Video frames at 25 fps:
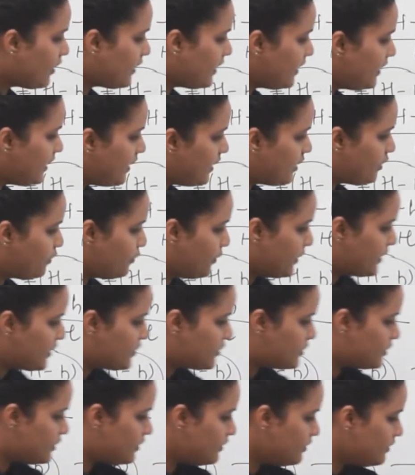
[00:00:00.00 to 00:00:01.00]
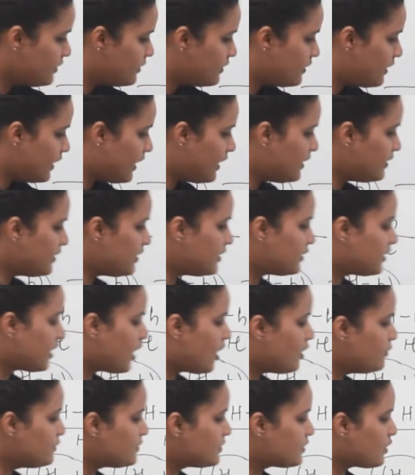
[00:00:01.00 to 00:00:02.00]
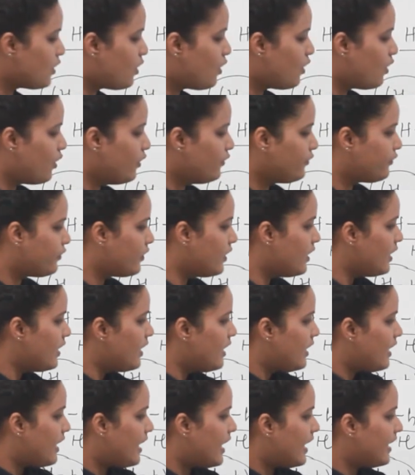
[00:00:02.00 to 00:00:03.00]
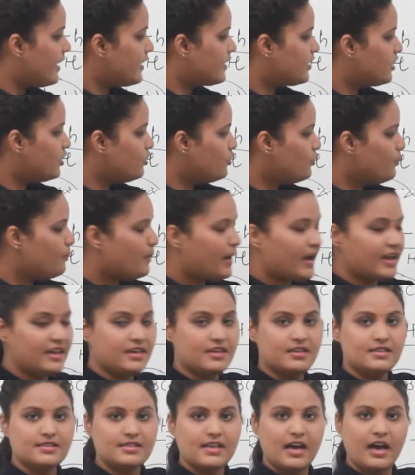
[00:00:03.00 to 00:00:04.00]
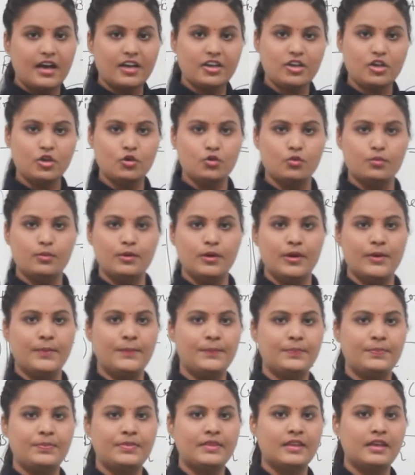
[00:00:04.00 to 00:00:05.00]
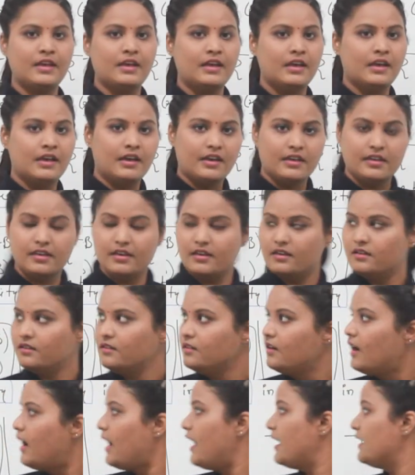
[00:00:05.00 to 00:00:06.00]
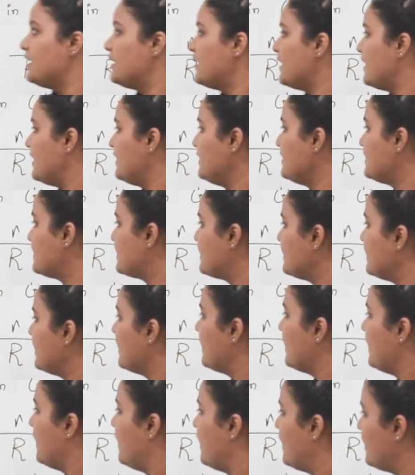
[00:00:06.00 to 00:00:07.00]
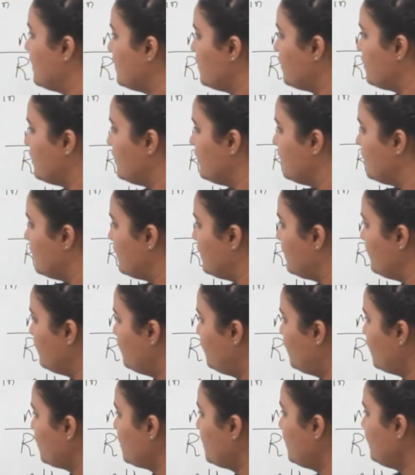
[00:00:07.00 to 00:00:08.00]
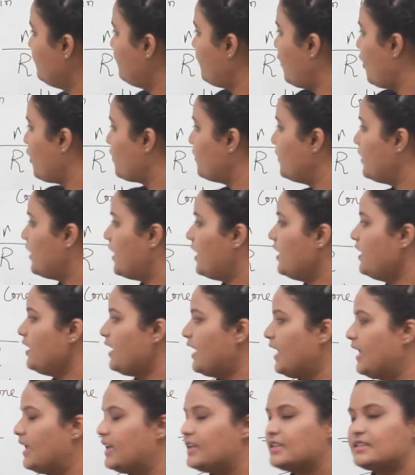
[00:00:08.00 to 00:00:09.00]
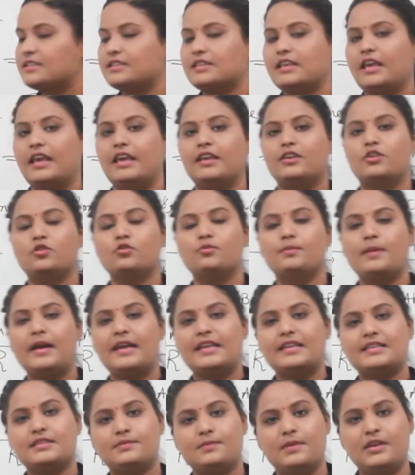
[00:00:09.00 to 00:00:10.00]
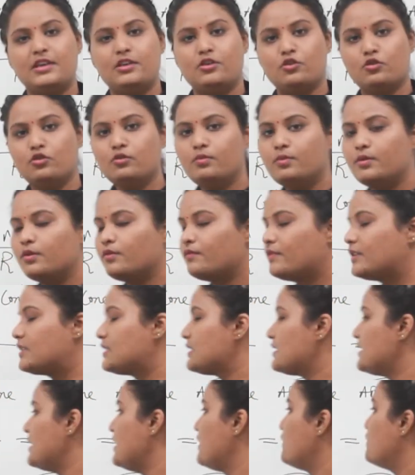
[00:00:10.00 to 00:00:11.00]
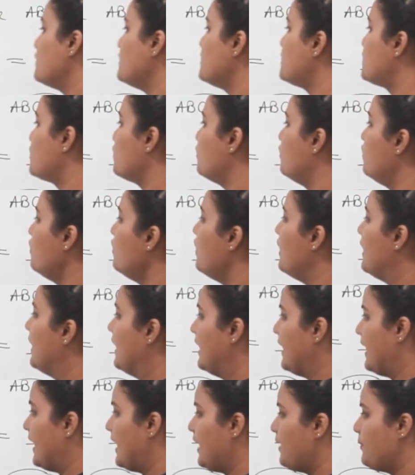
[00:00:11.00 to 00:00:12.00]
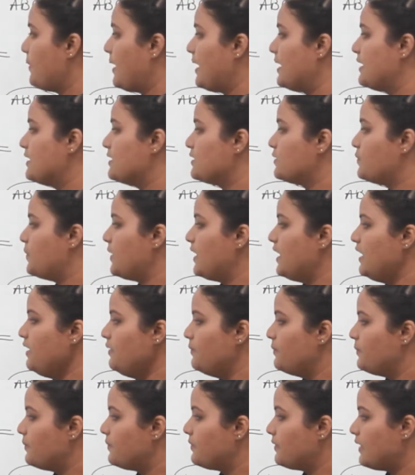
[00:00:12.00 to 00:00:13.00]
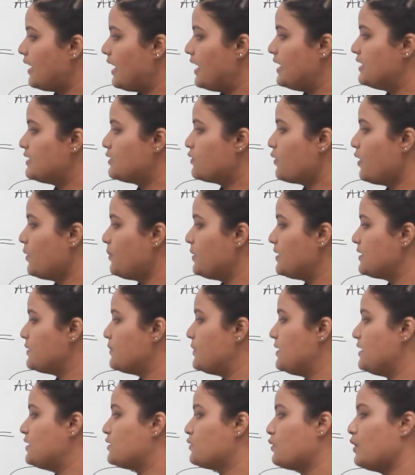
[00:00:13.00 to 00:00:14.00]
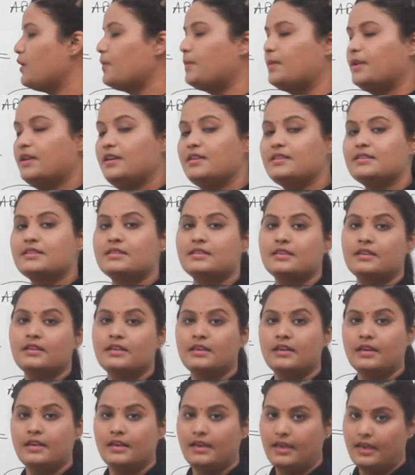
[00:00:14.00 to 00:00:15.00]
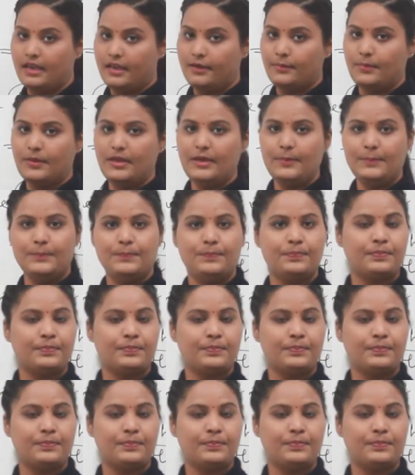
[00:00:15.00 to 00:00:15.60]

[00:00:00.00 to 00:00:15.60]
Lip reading: an equation in the terms of r cube minus r cube. Here I can put the formula a cube minus b cube, which is equals to a minus b, a square plus b square plus ab.